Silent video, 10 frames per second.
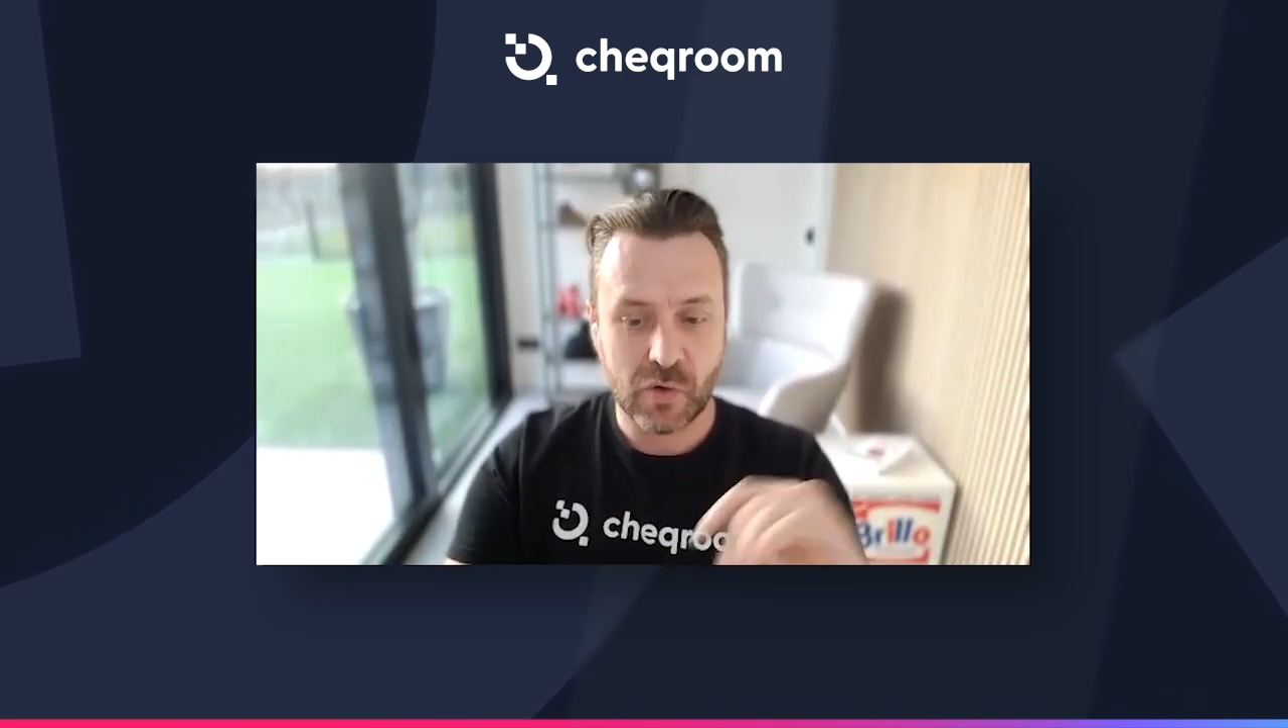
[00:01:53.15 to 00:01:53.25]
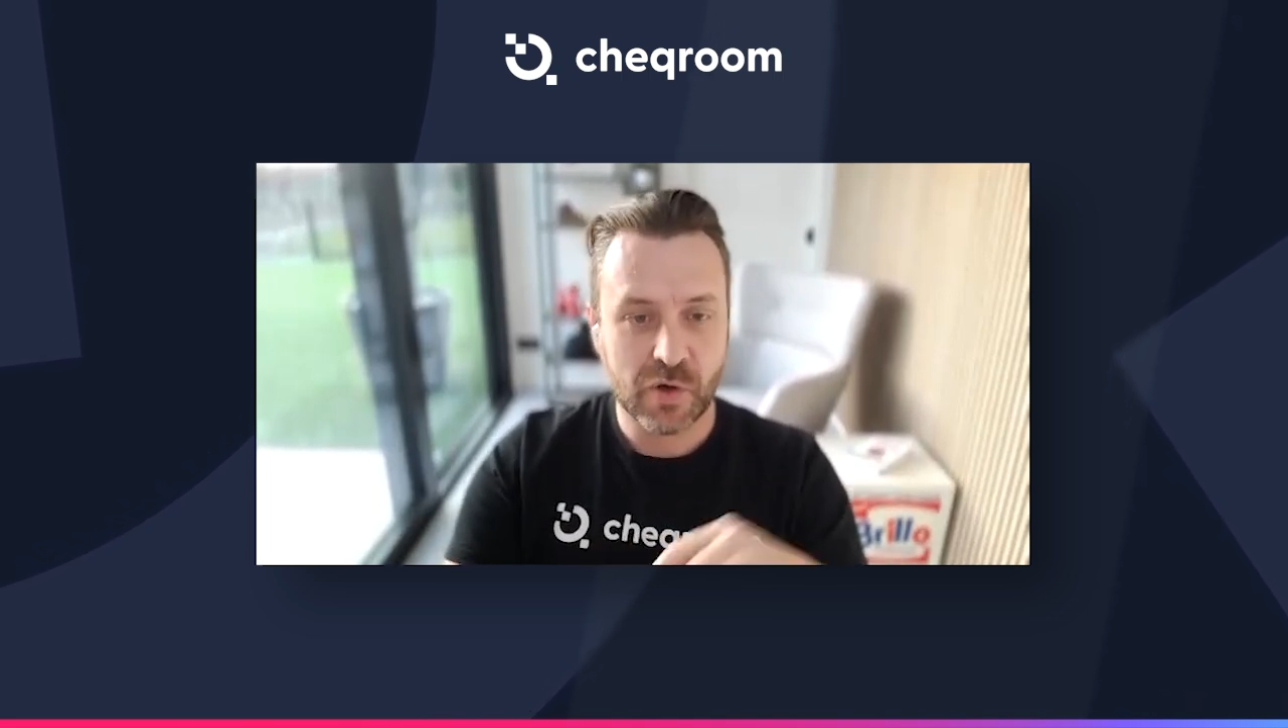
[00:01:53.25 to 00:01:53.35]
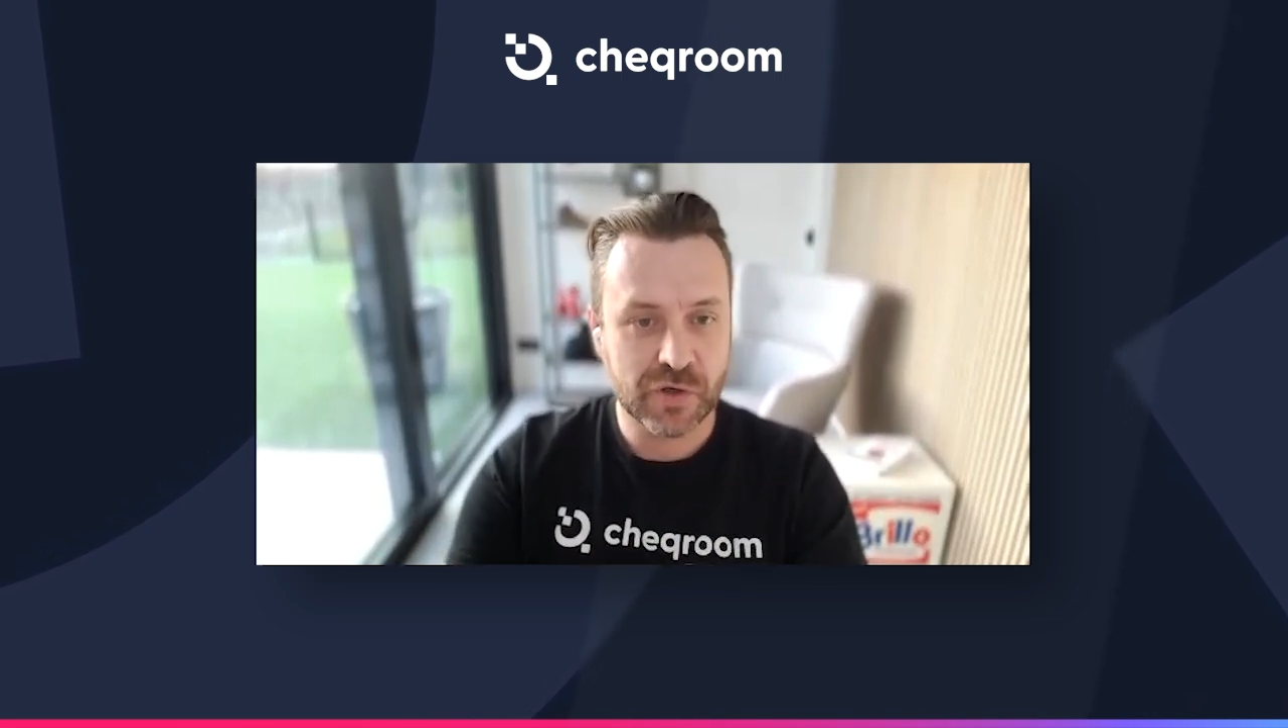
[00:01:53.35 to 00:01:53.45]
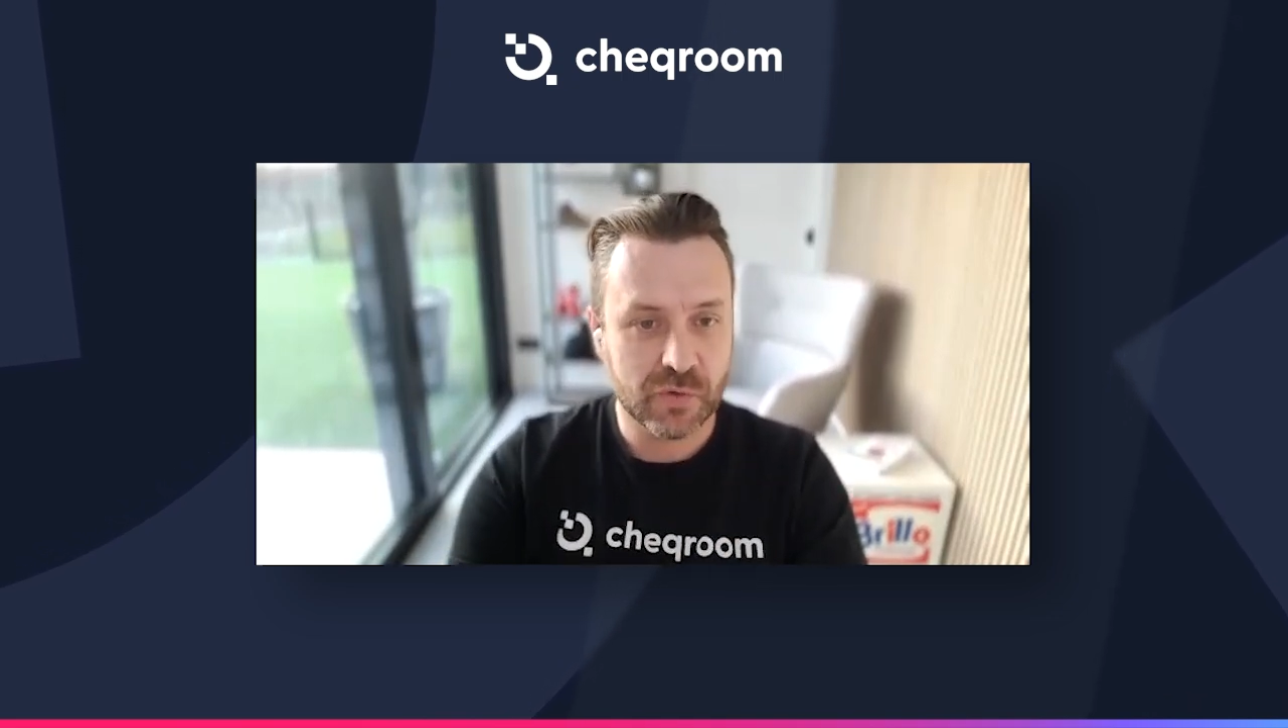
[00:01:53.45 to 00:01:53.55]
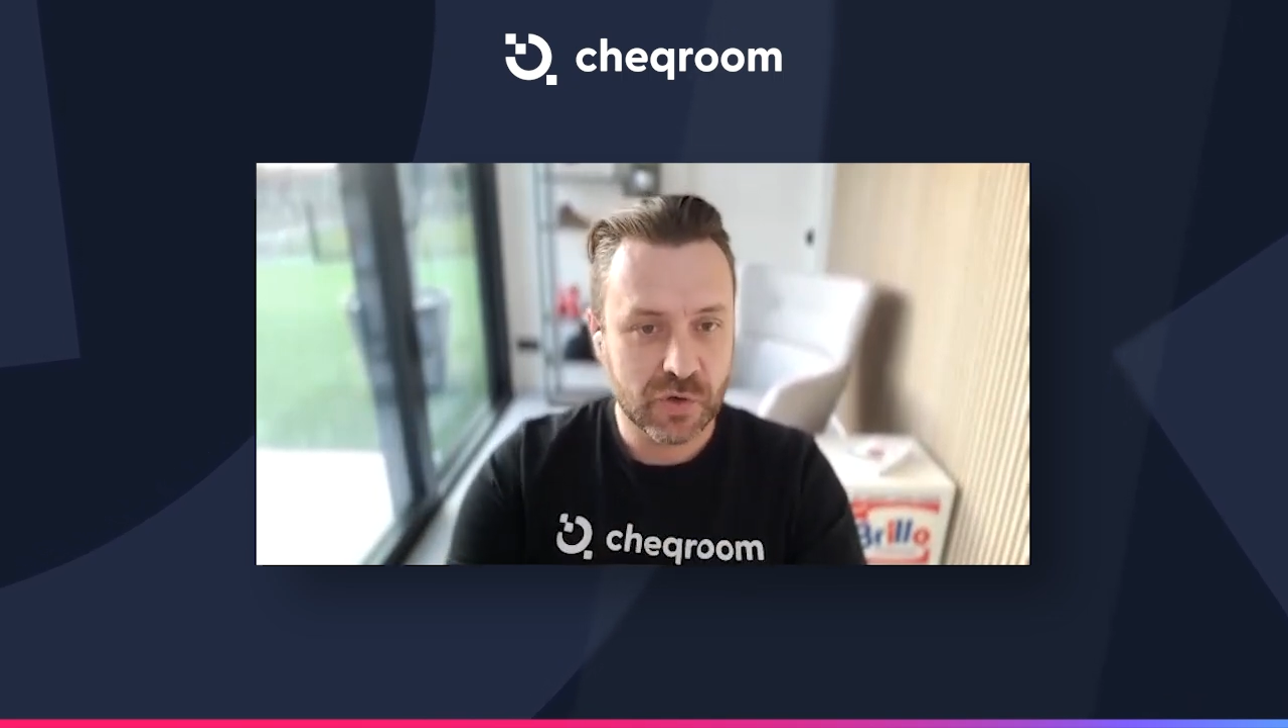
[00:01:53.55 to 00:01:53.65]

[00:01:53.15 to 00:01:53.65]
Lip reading: or on the